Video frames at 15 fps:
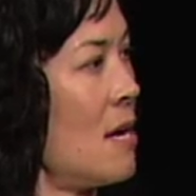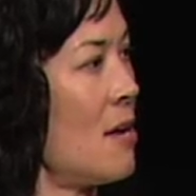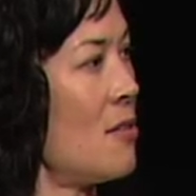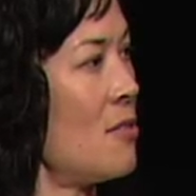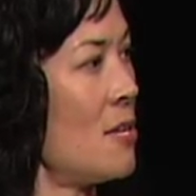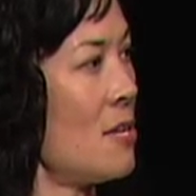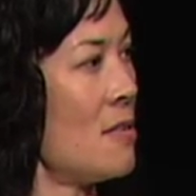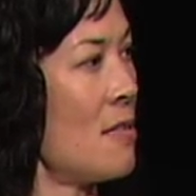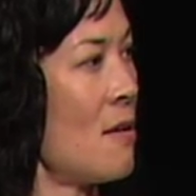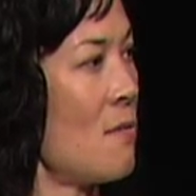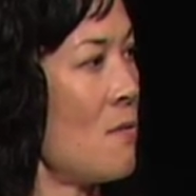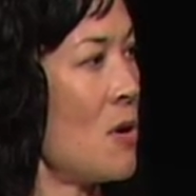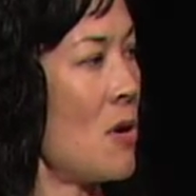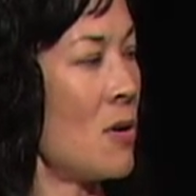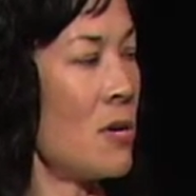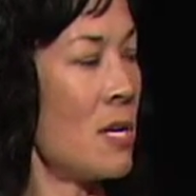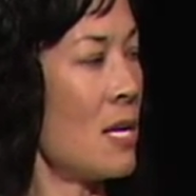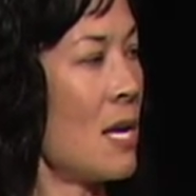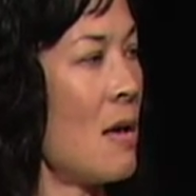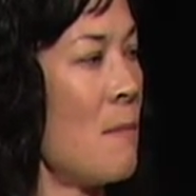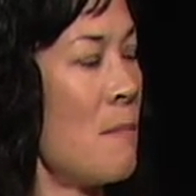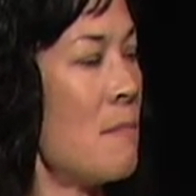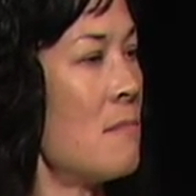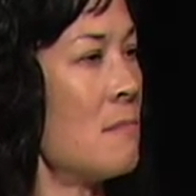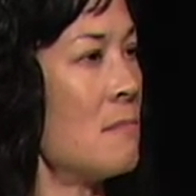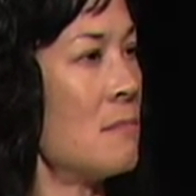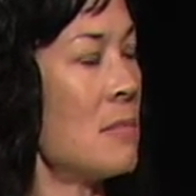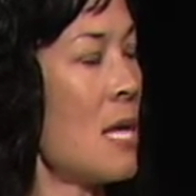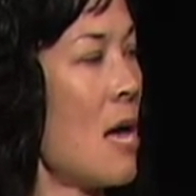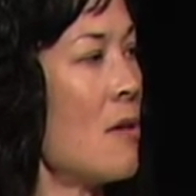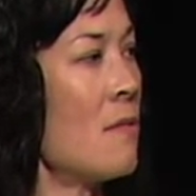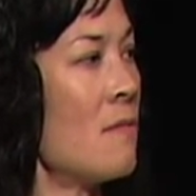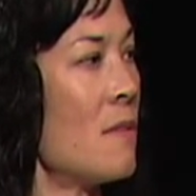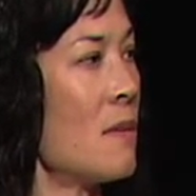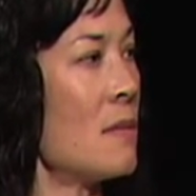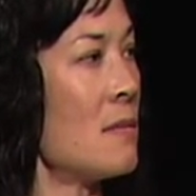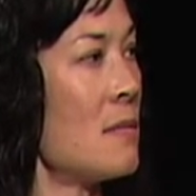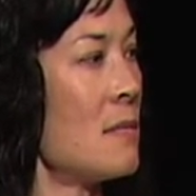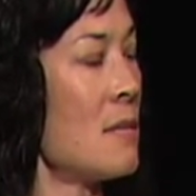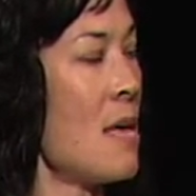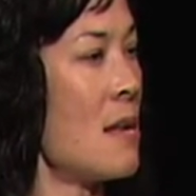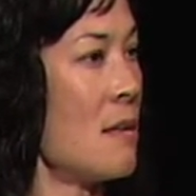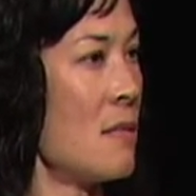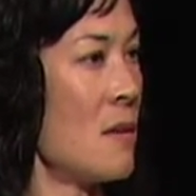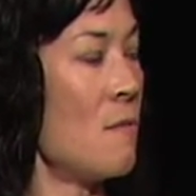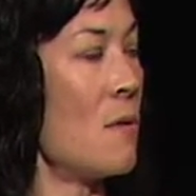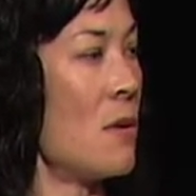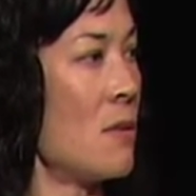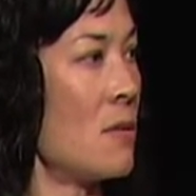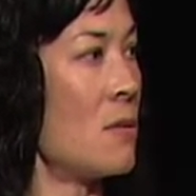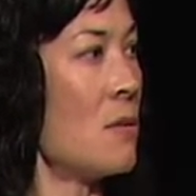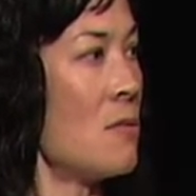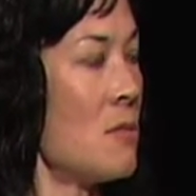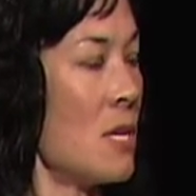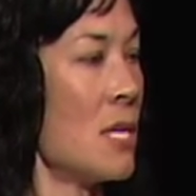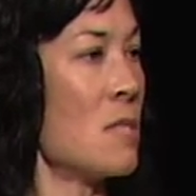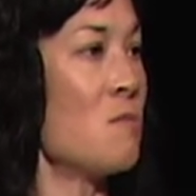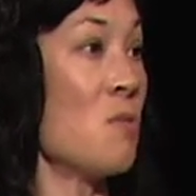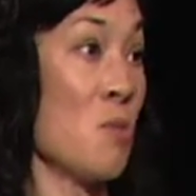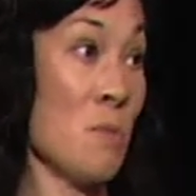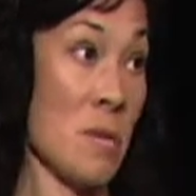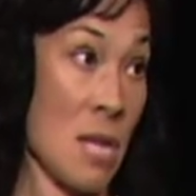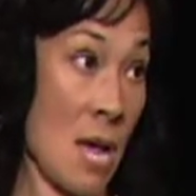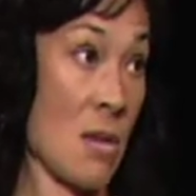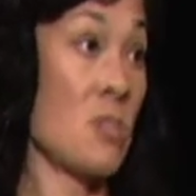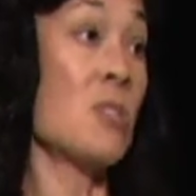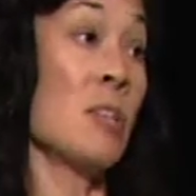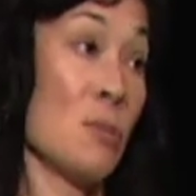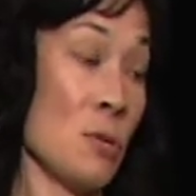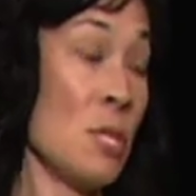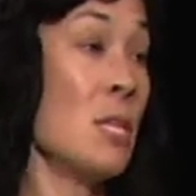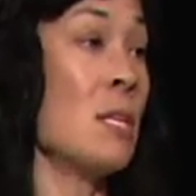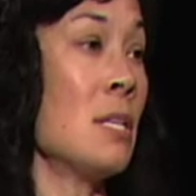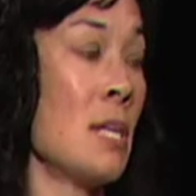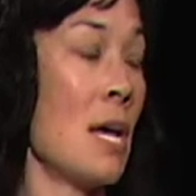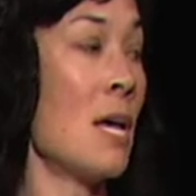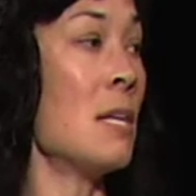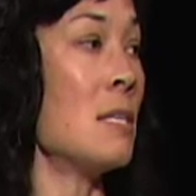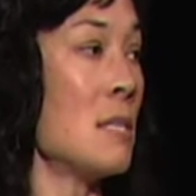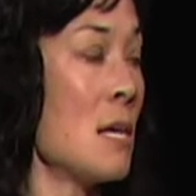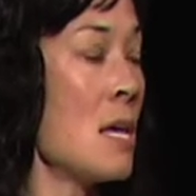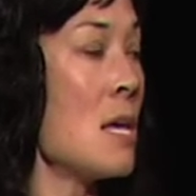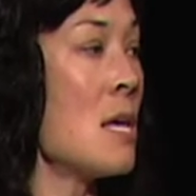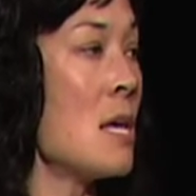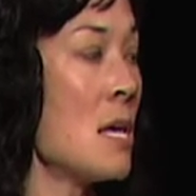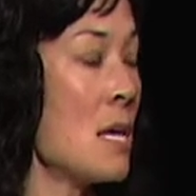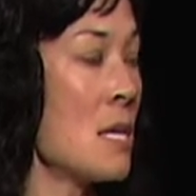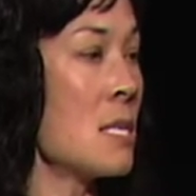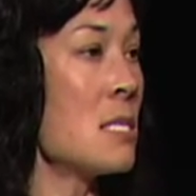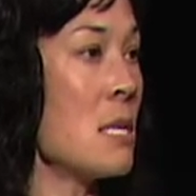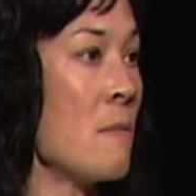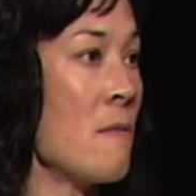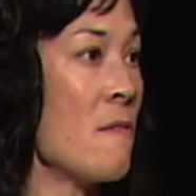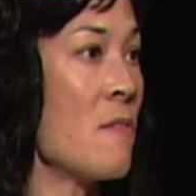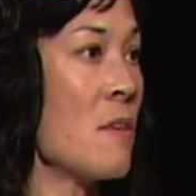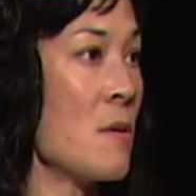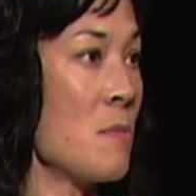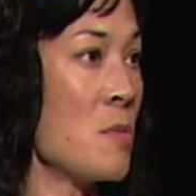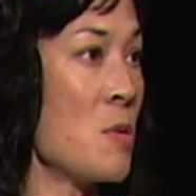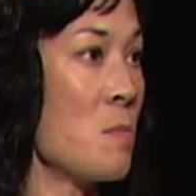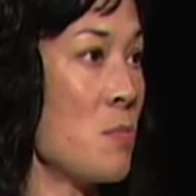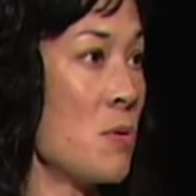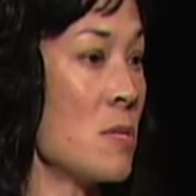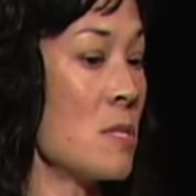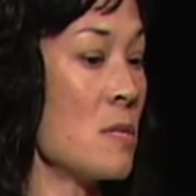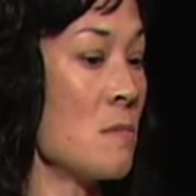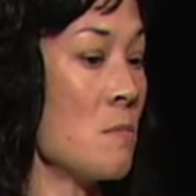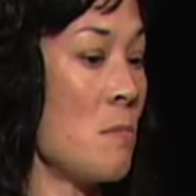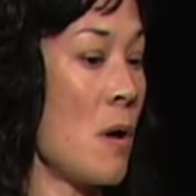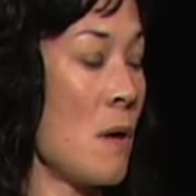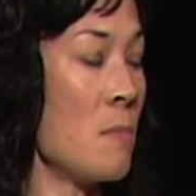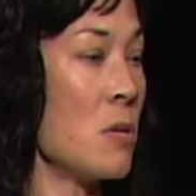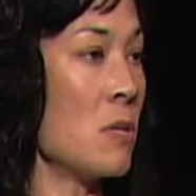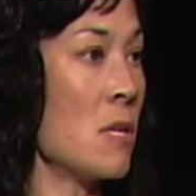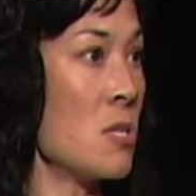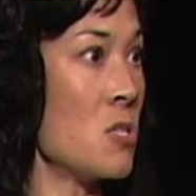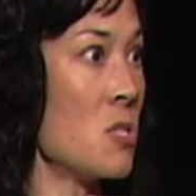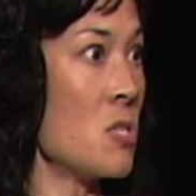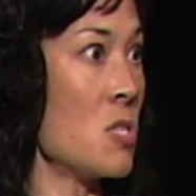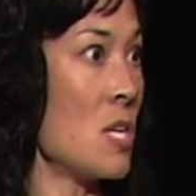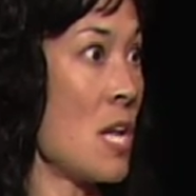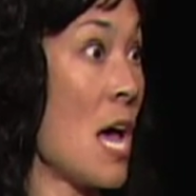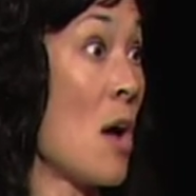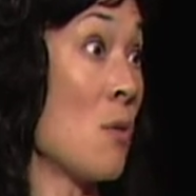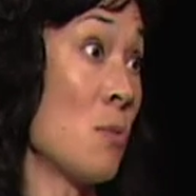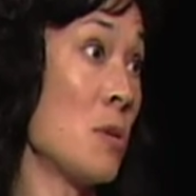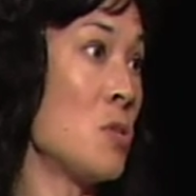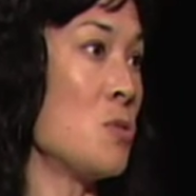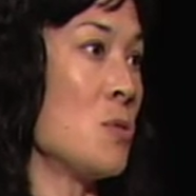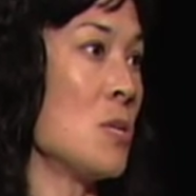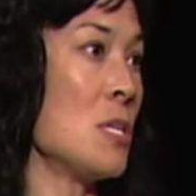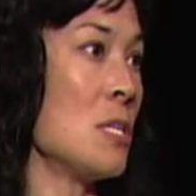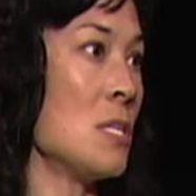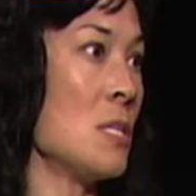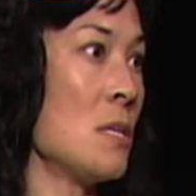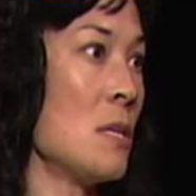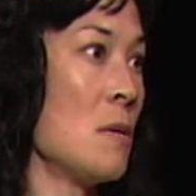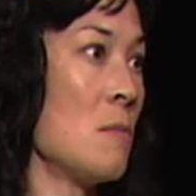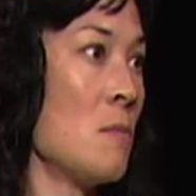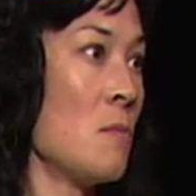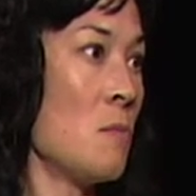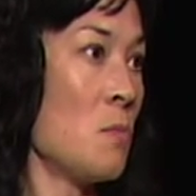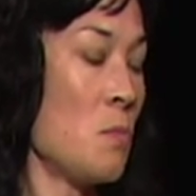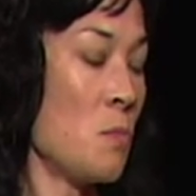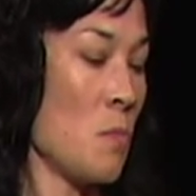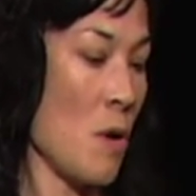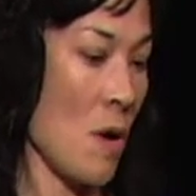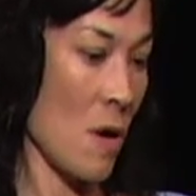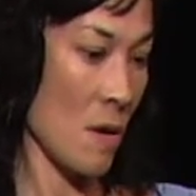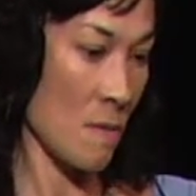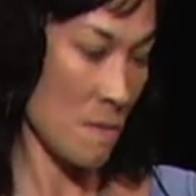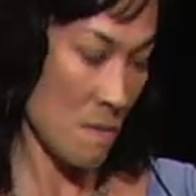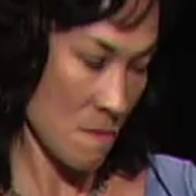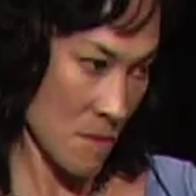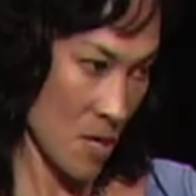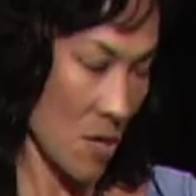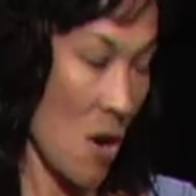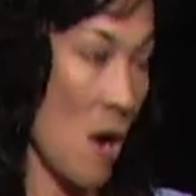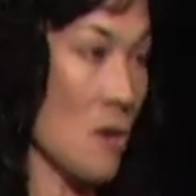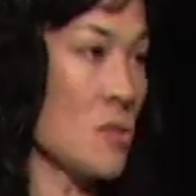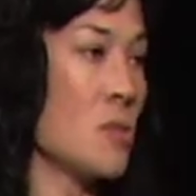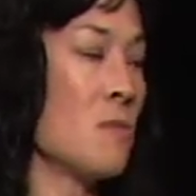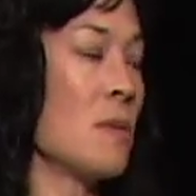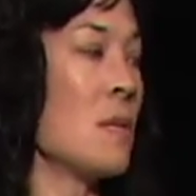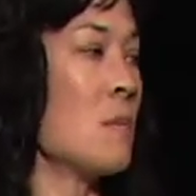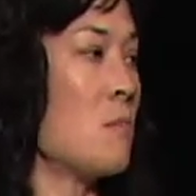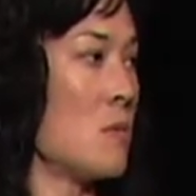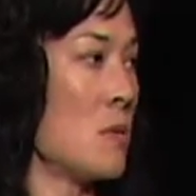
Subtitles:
I think that we are going to come out of this, and I think one of the good things will be actually looking at some of the prison populations and how we treat our incarcerated